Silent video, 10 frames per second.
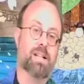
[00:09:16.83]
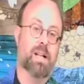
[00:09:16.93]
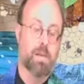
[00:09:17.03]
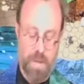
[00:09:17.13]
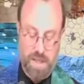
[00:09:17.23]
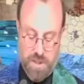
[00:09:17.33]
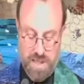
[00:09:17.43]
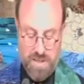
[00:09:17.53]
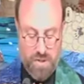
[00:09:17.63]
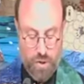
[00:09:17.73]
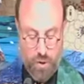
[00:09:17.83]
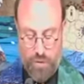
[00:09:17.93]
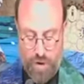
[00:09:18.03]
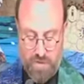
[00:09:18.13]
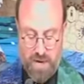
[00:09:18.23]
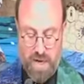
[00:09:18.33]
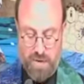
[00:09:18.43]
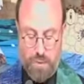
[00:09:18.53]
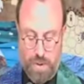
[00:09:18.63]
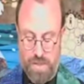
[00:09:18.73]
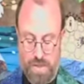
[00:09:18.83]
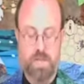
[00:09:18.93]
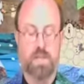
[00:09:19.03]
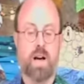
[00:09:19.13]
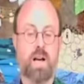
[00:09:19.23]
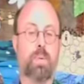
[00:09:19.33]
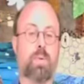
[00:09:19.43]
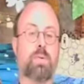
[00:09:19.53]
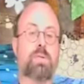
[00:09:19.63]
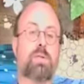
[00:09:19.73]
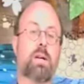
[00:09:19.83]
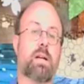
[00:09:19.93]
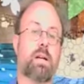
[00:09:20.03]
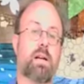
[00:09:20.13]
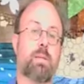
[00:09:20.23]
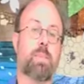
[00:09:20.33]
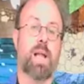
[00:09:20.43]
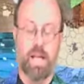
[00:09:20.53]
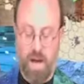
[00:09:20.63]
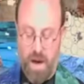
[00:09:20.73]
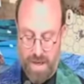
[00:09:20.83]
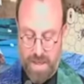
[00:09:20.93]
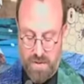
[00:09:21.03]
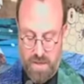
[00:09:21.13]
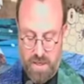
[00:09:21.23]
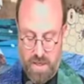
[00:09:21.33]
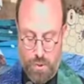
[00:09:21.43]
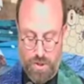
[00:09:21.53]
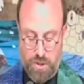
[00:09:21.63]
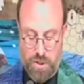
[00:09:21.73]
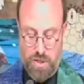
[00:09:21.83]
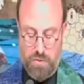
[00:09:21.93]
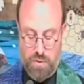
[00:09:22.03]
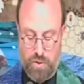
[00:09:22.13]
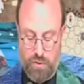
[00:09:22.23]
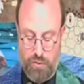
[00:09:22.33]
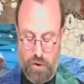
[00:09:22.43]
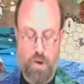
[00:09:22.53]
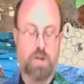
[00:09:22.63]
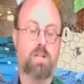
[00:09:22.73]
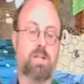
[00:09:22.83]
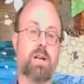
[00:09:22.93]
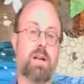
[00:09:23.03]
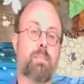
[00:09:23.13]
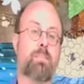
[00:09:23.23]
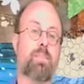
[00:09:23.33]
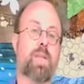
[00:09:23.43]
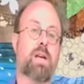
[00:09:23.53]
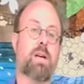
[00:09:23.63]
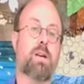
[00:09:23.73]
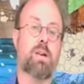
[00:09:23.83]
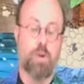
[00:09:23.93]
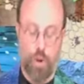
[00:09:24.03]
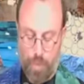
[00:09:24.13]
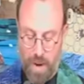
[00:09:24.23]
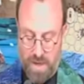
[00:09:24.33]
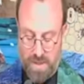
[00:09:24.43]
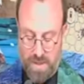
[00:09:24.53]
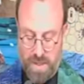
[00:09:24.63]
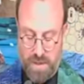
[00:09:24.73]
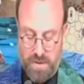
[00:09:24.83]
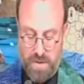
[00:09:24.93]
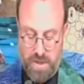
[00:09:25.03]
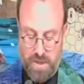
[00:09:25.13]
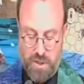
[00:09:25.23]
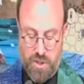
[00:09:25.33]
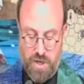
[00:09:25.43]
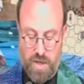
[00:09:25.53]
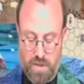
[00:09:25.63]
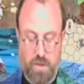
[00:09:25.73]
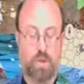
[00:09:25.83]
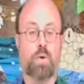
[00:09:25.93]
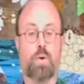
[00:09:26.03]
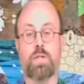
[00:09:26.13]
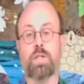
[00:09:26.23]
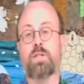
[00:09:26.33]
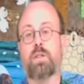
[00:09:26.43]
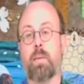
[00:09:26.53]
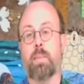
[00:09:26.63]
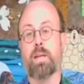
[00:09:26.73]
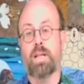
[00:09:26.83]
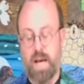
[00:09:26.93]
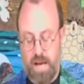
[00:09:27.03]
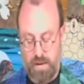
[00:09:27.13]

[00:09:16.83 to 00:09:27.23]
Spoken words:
much less goofing around with his disciples, playing hide and seek with the children who flocked to him, or basking in the sunshine on a gorgeous summer day.